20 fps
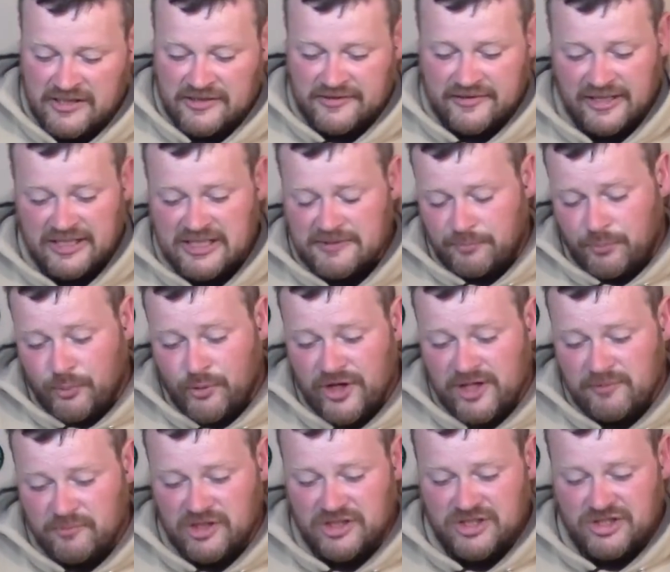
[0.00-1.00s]
So that's
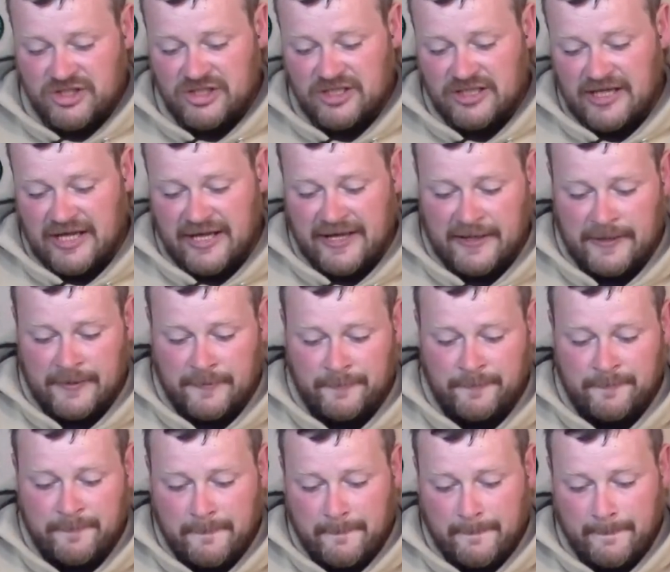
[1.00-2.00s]
pretty much
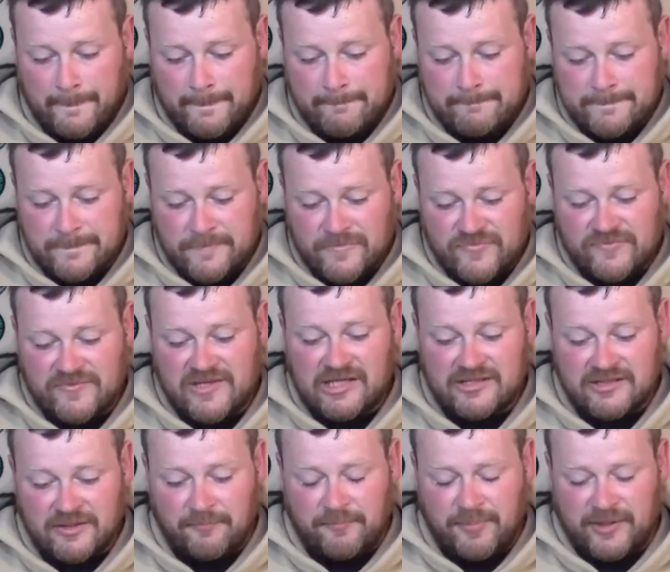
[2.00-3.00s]
the
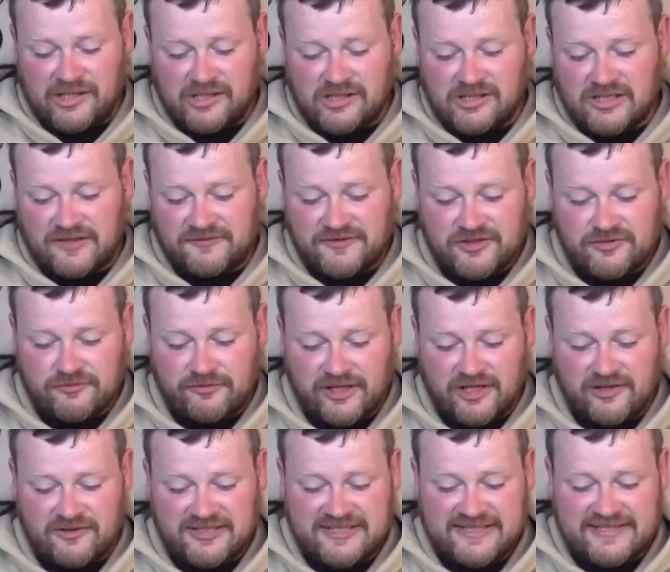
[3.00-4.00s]
build of the
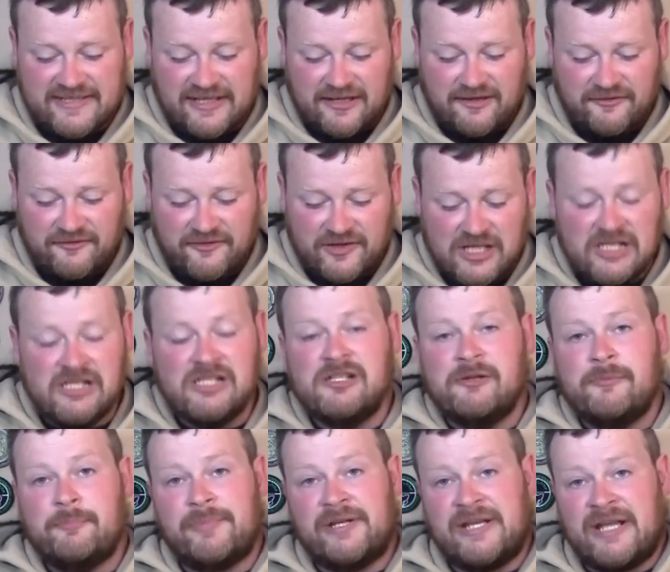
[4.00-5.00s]
trigger itself.
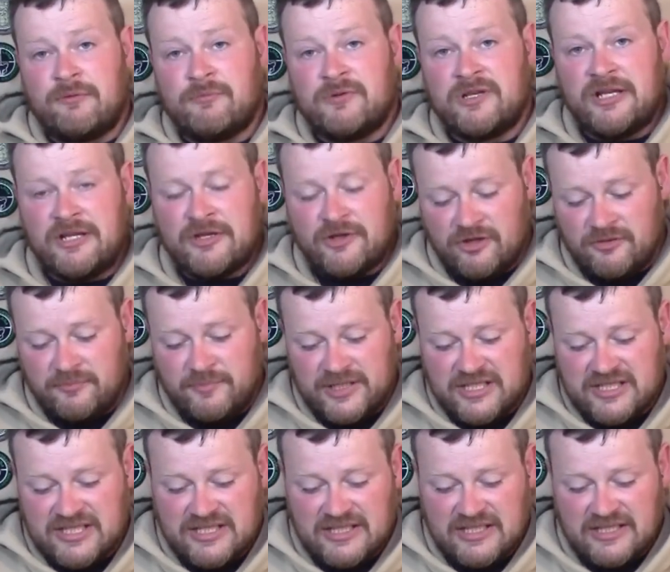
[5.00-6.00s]
But now with it a good
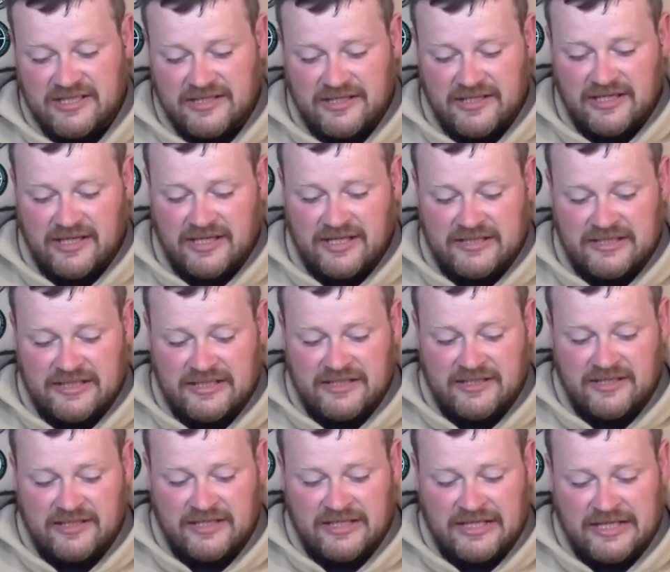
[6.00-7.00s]
bit,
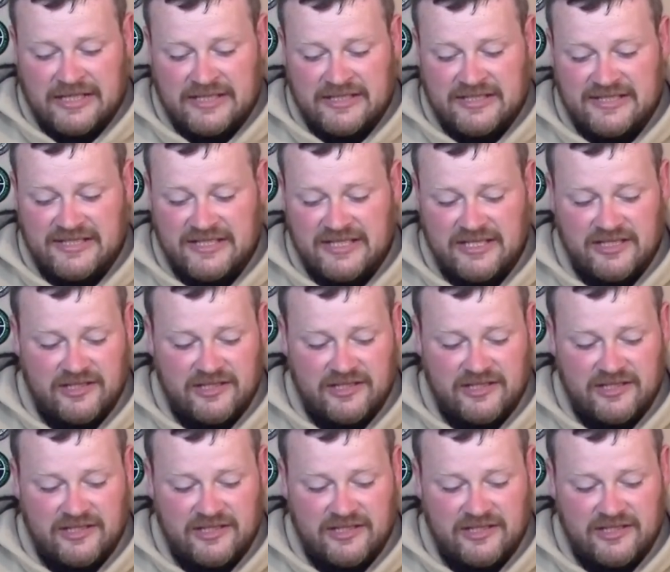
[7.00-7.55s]
it